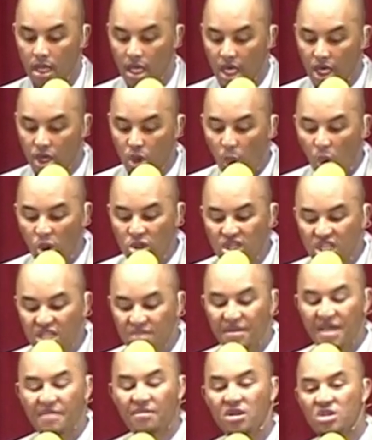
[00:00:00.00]
He calls his
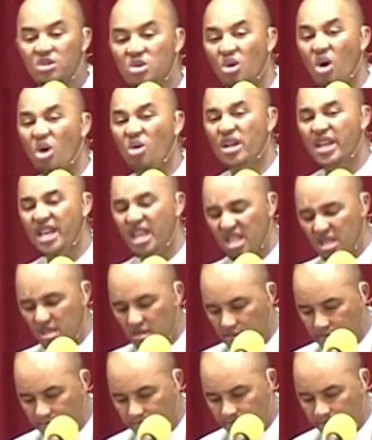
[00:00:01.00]
people to holiness,
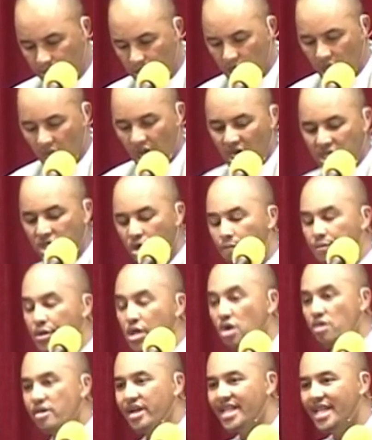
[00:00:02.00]
to
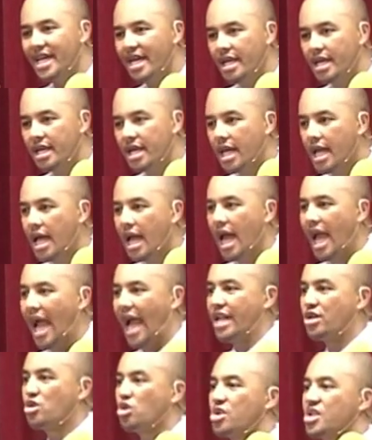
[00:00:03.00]
purity,
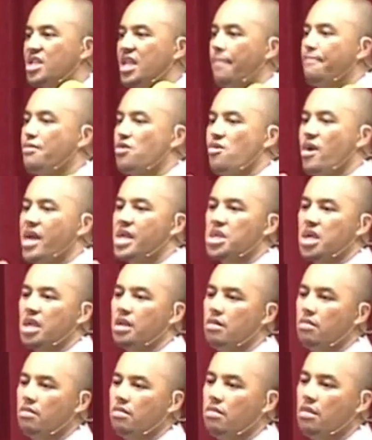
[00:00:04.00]
and to separation.
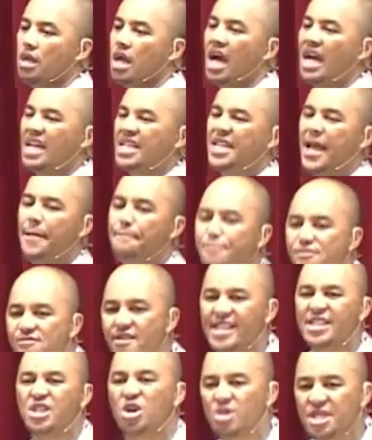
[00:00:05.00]

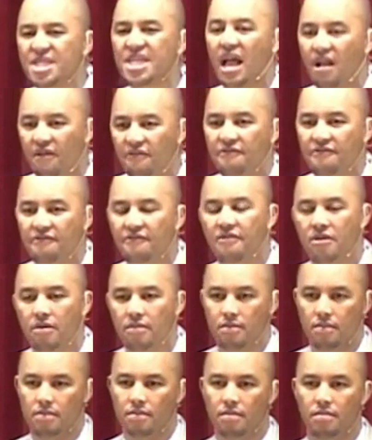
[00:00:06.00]
Separate yourself
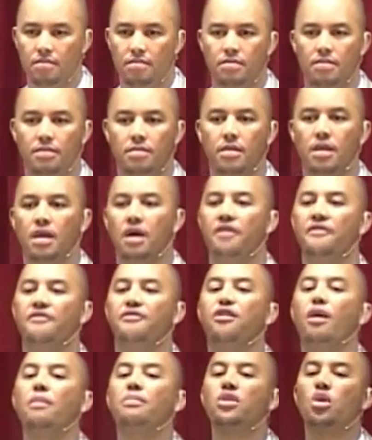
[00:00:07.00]

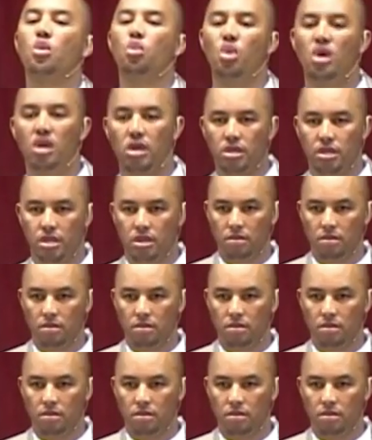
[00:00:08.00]
from the world.